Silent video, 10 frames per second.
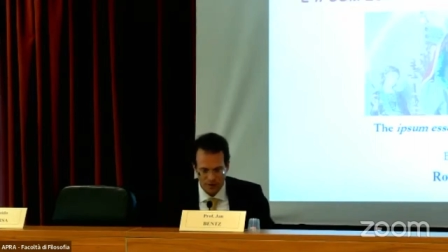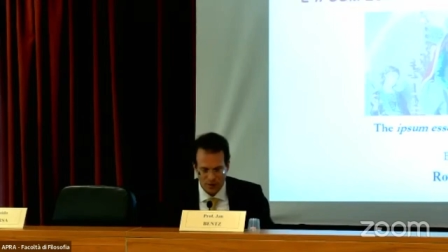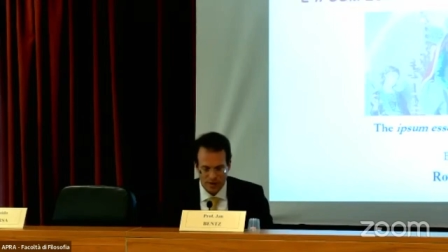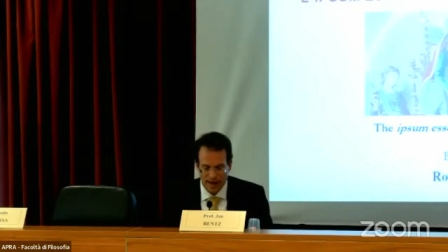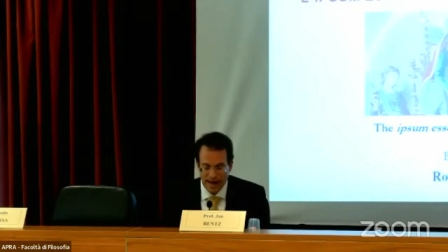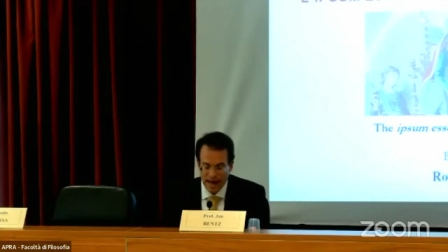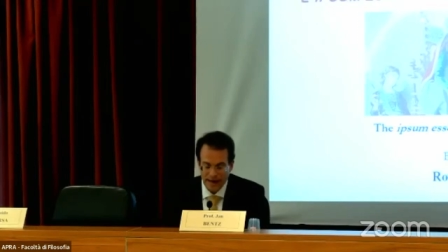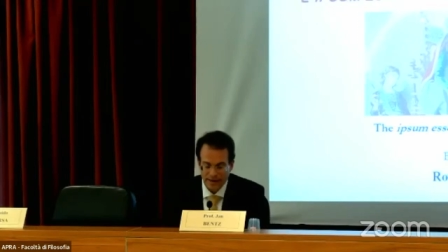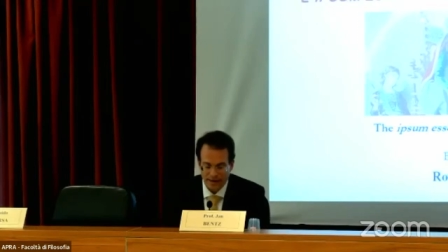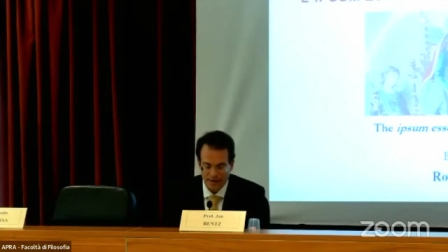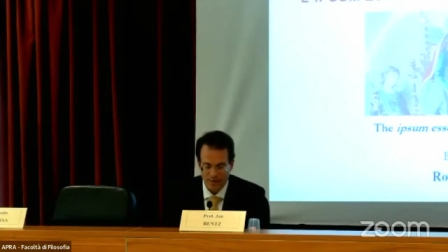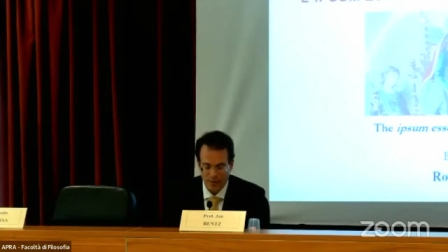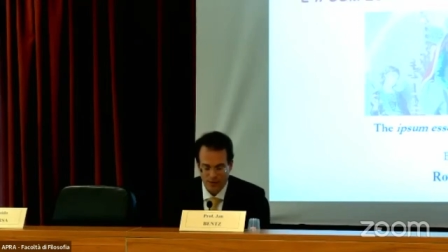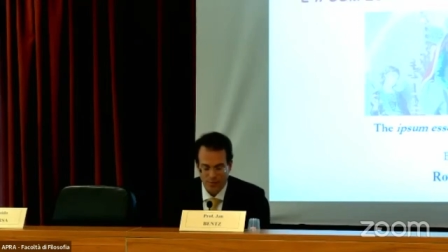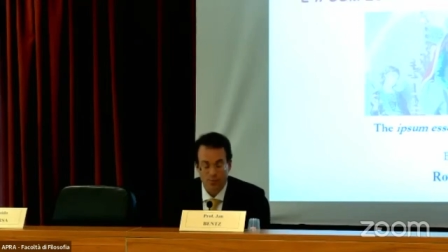So act is
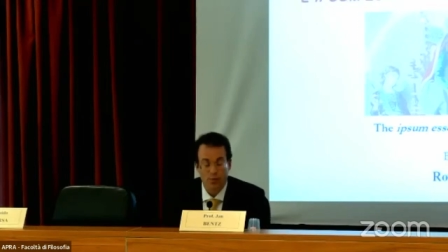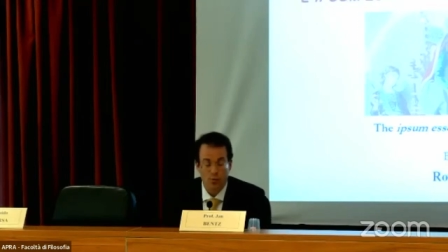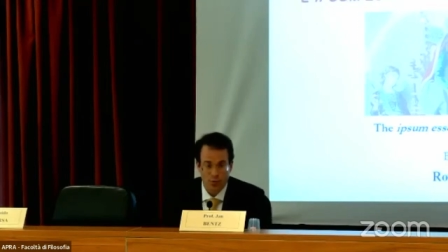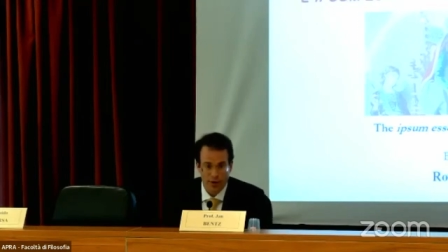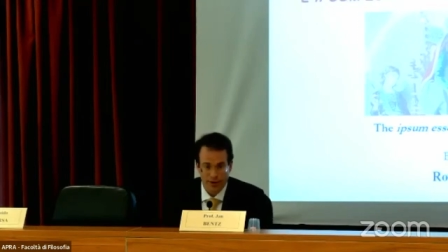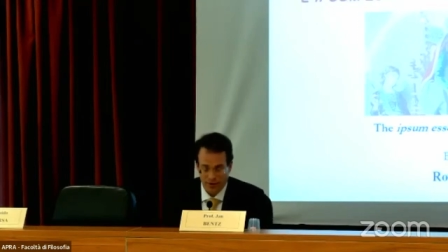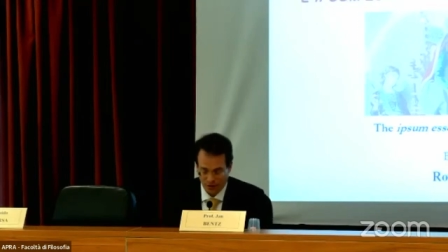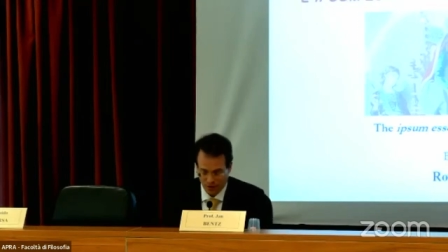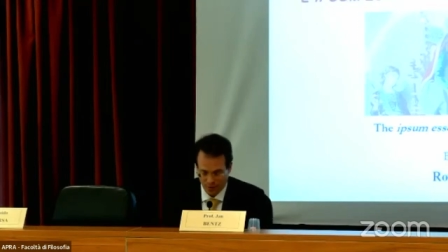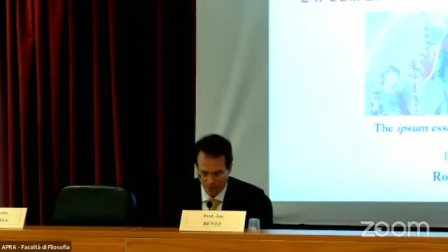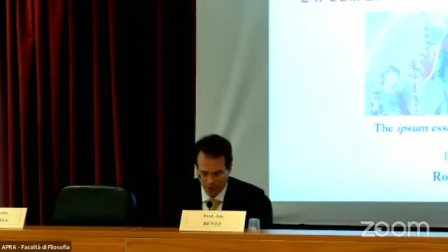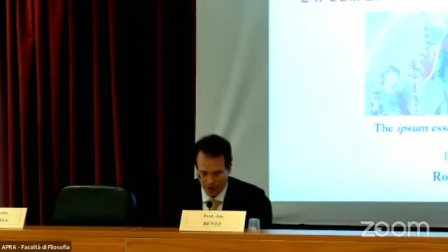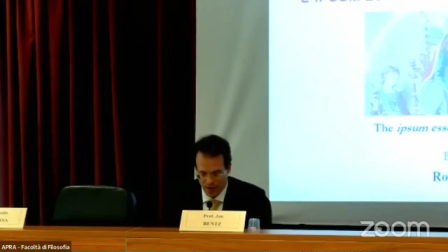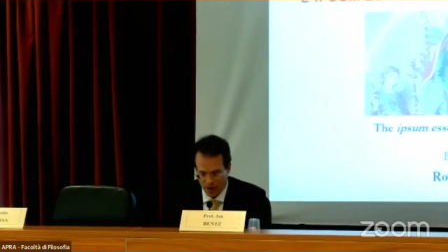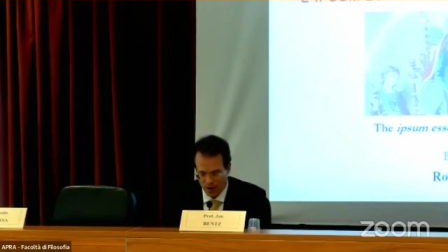the most appropriate
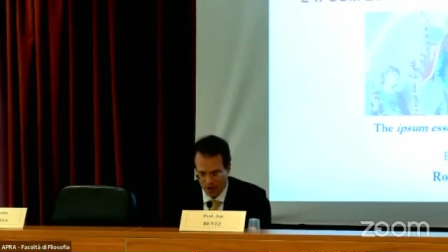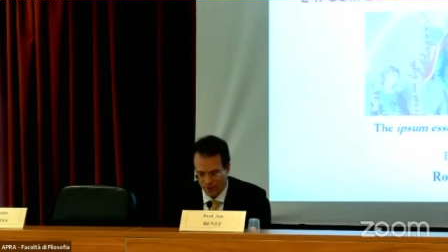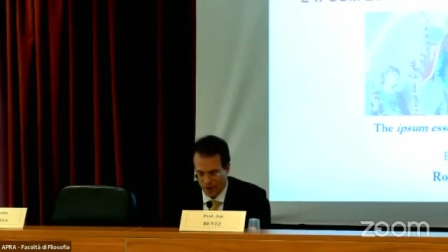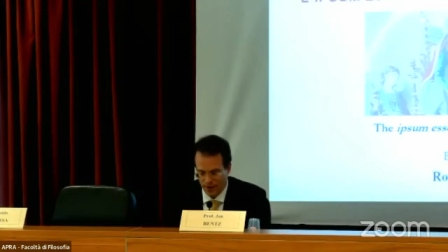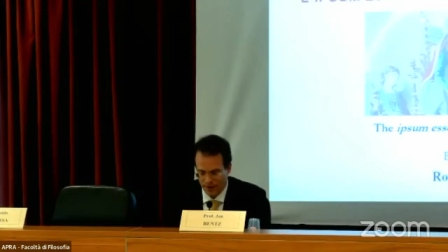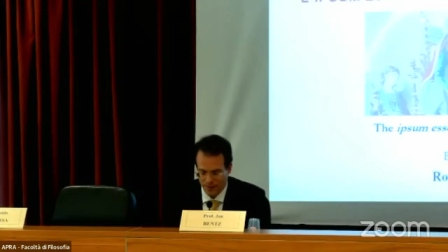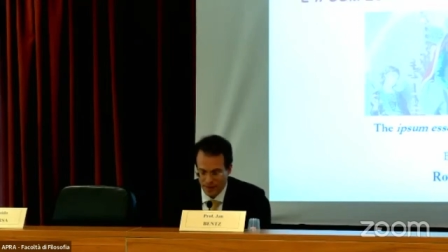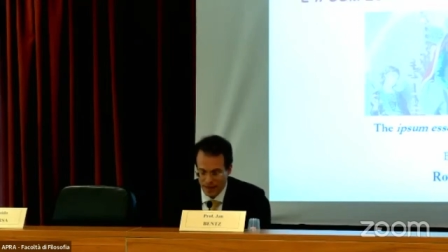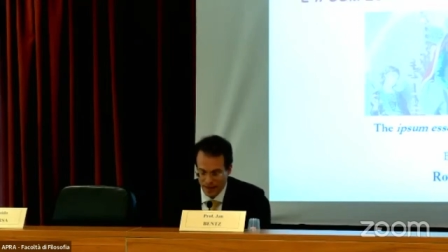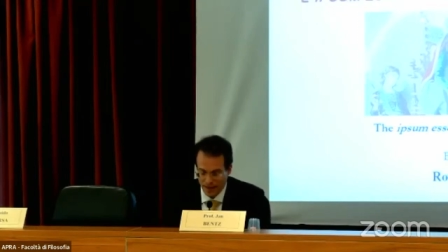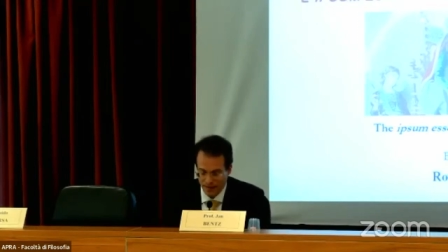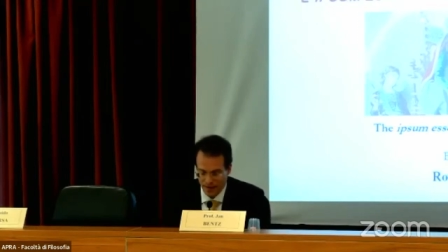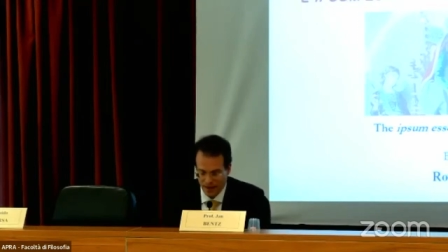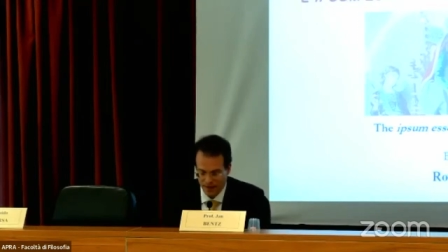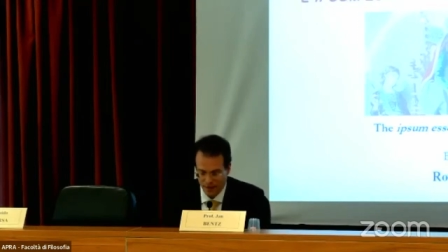description of God's
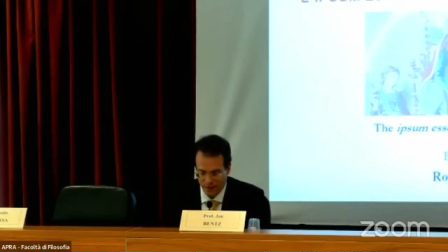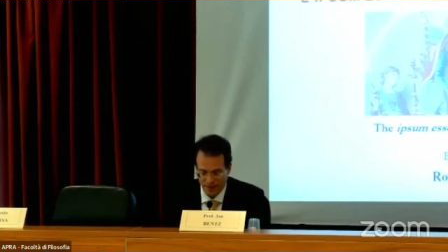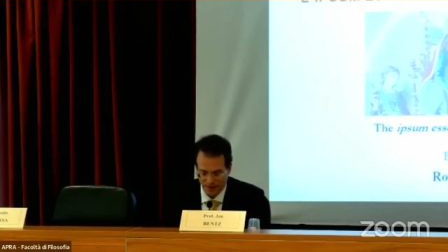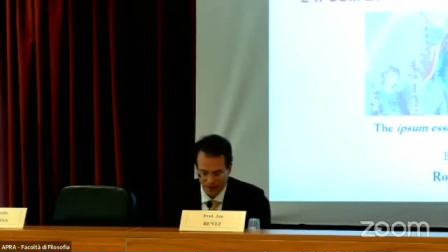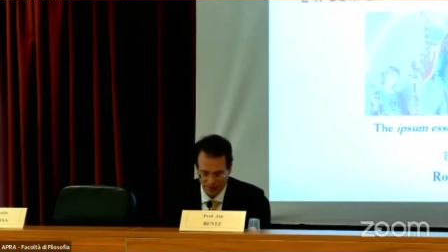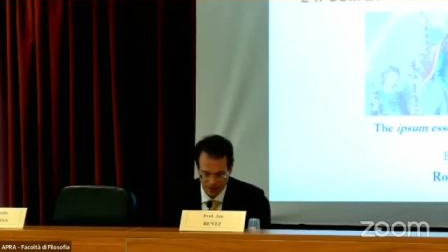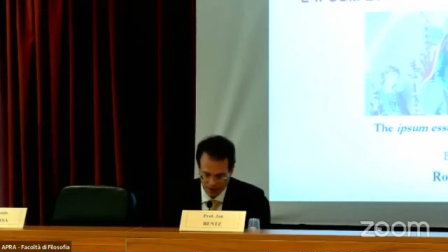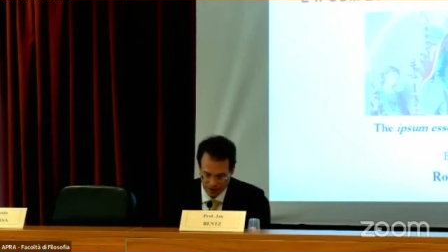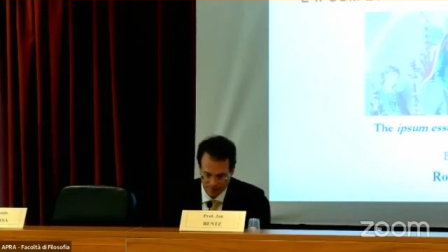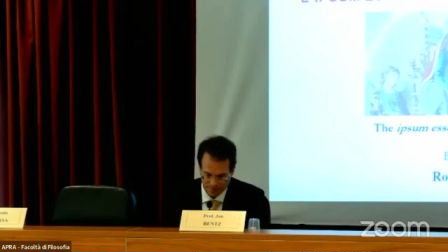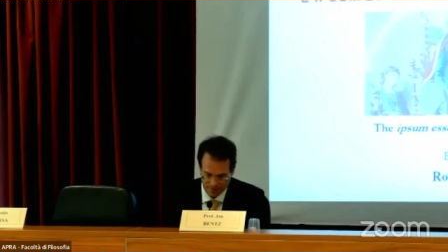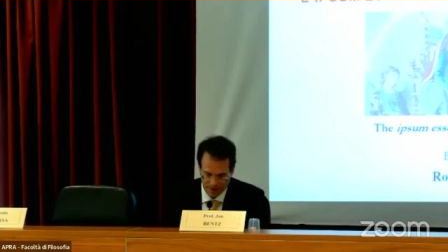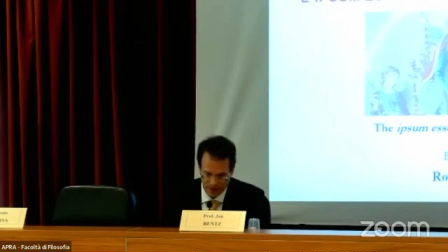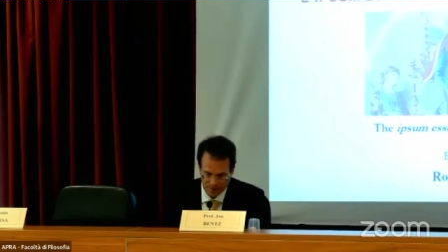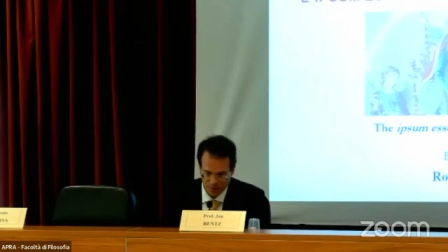being in the Thomistic tradition.
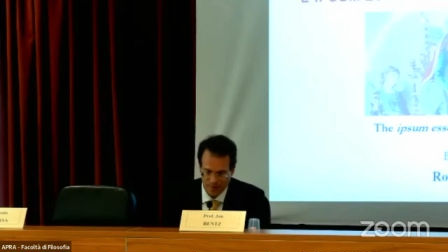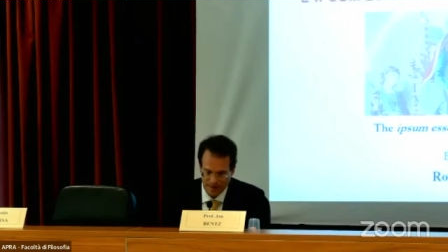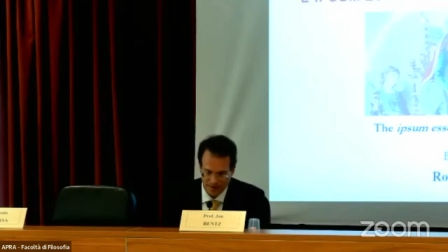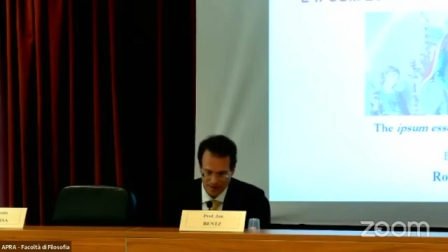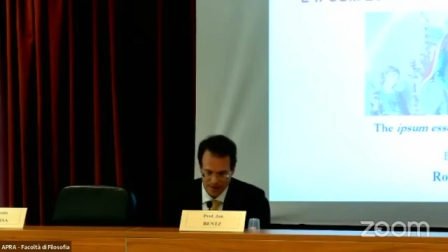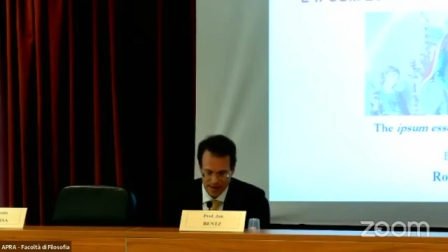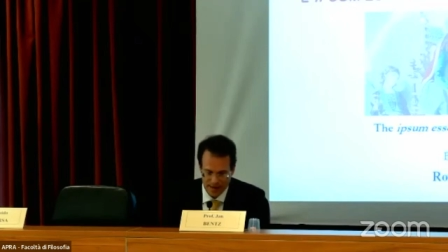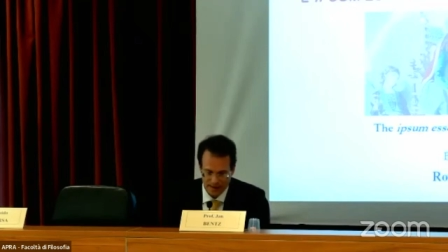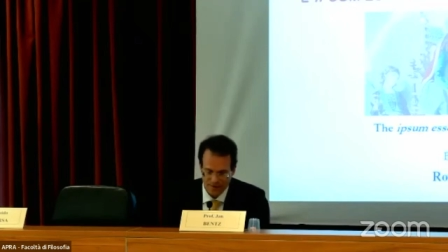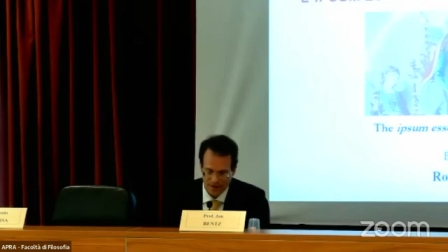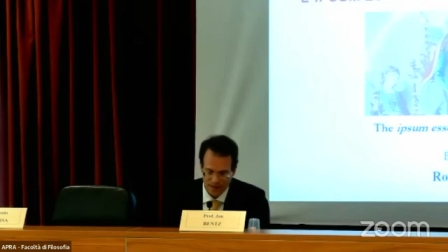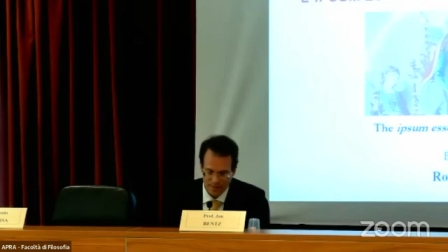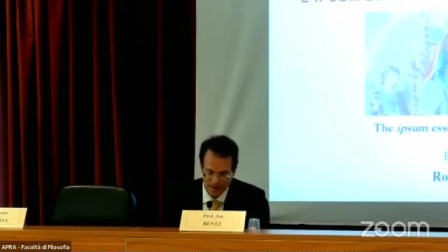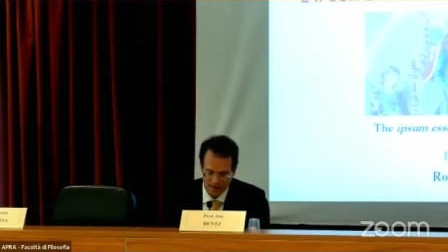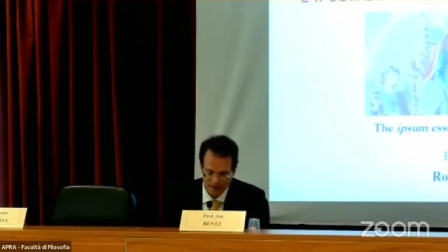The ipsum esse is
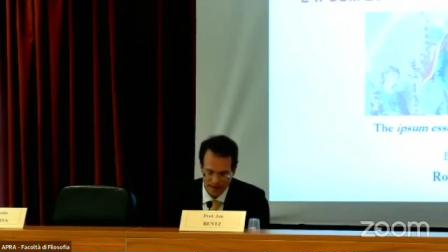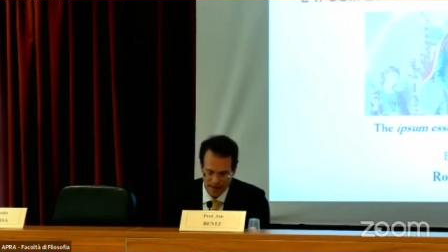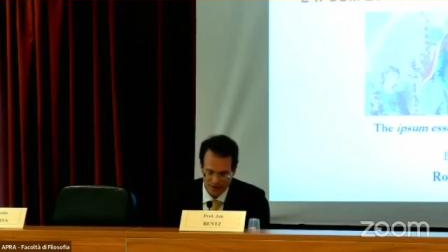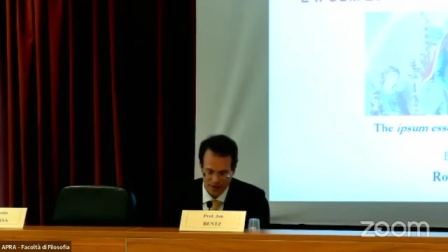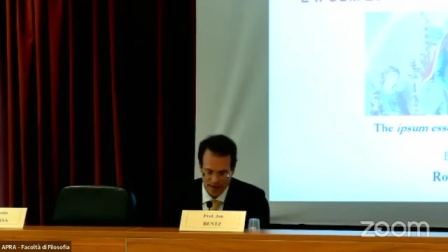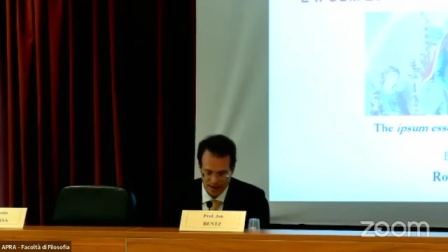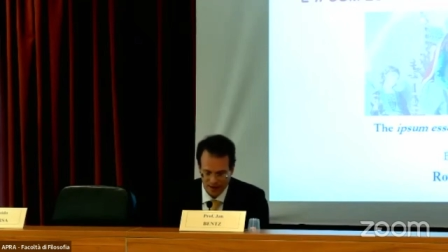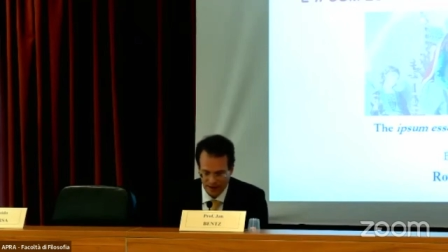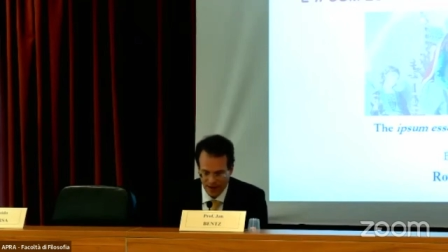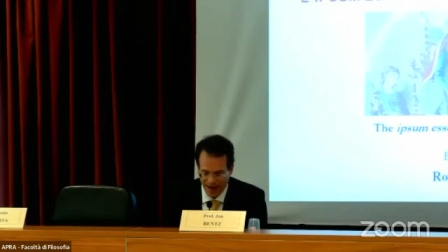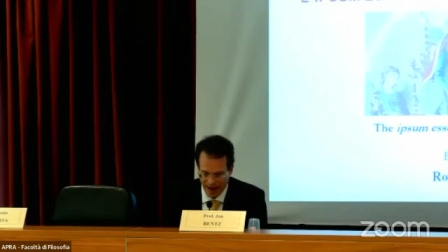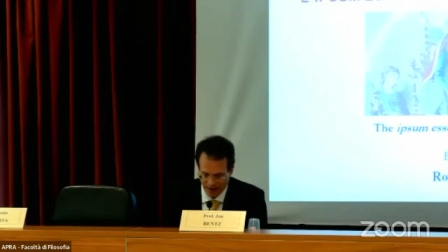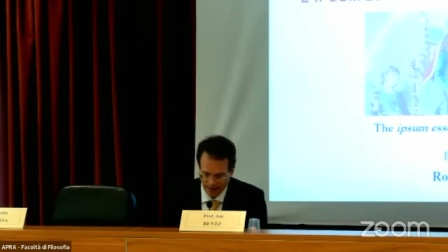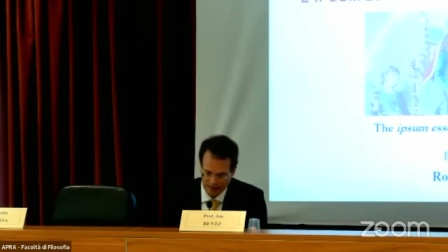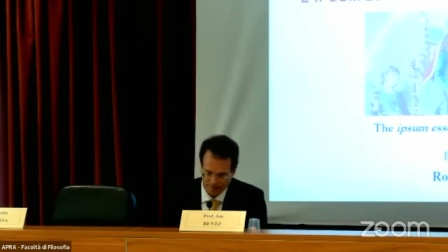fundamentally and genetically
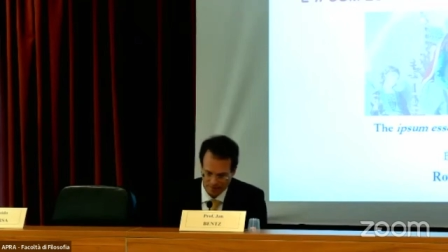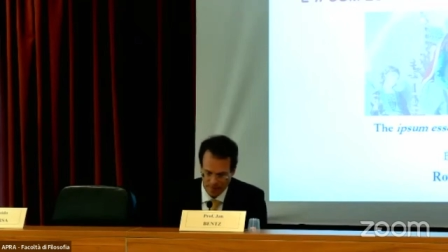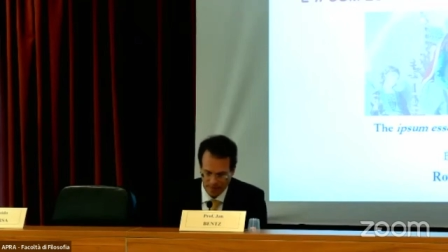act.